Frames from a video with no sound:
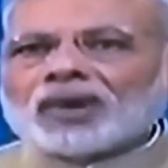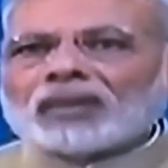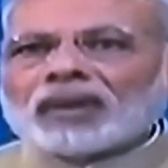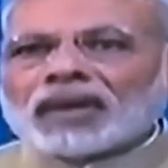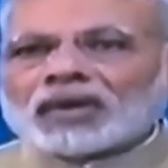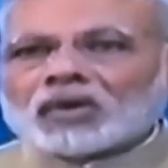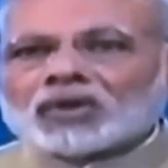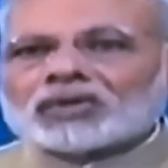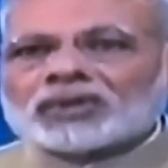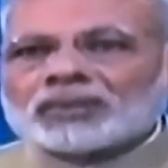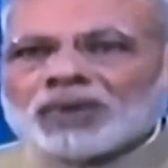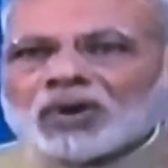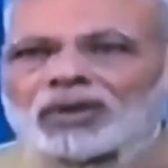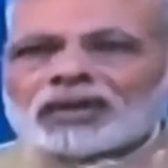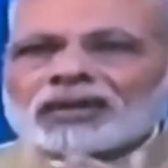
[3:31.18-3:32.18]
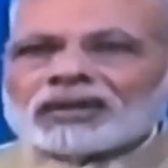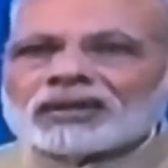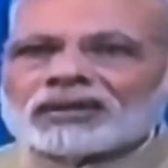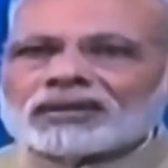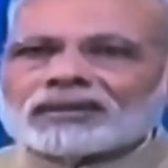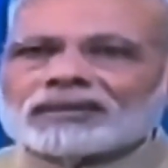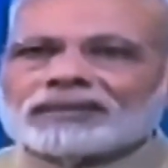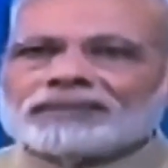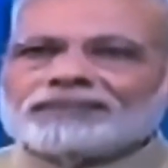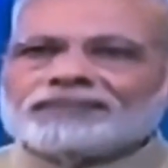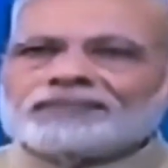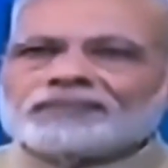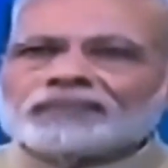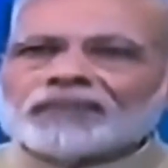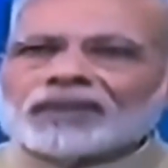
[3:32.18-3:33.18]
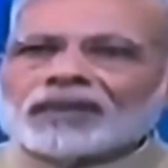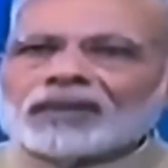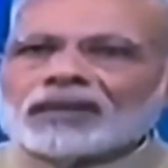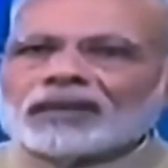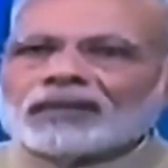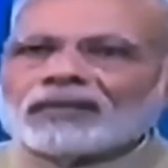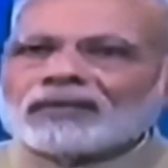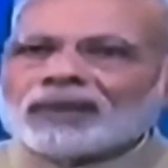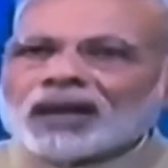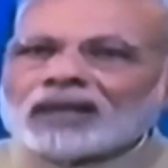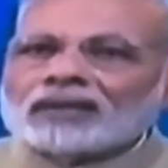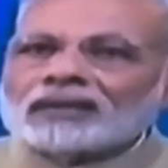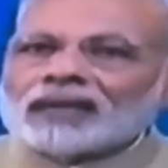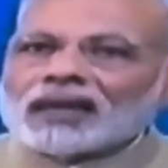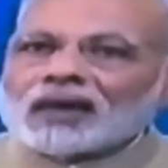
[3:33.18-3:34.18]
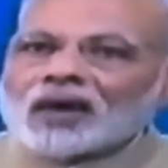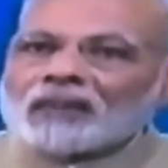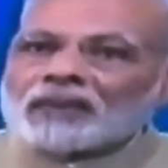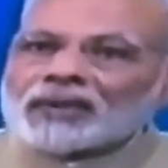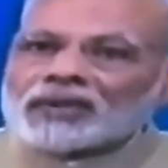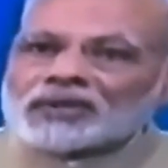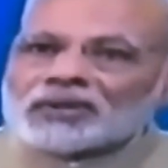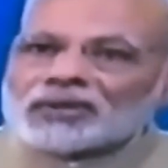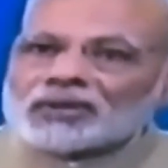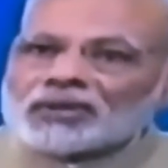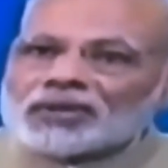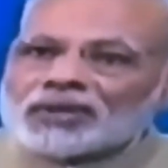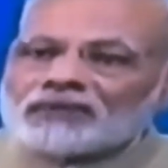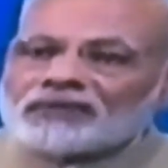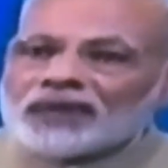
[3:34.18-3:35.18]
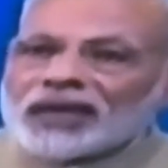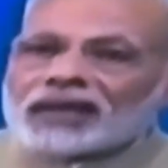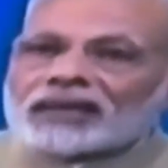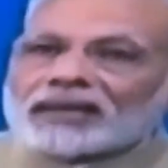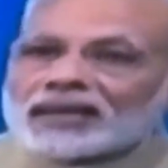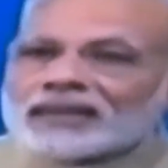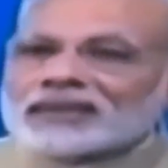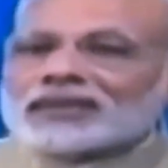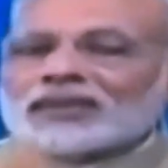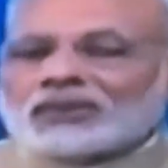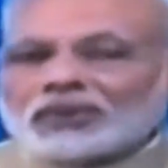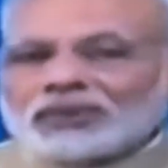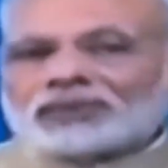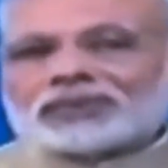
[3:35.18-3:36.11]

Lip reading: from across the border run their operations using fake currency